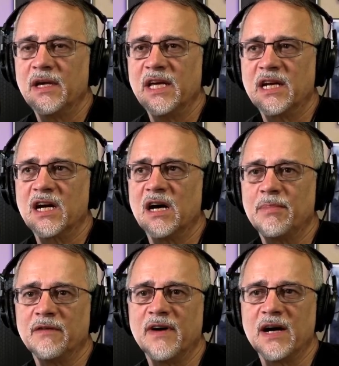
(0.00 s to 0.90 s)
in a
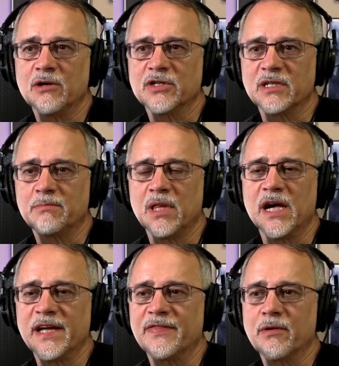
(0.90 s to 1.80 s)
couple of hours and
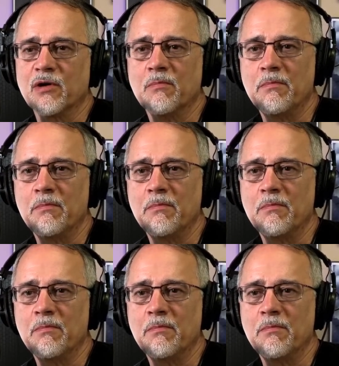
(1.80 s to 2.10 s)
apply at their own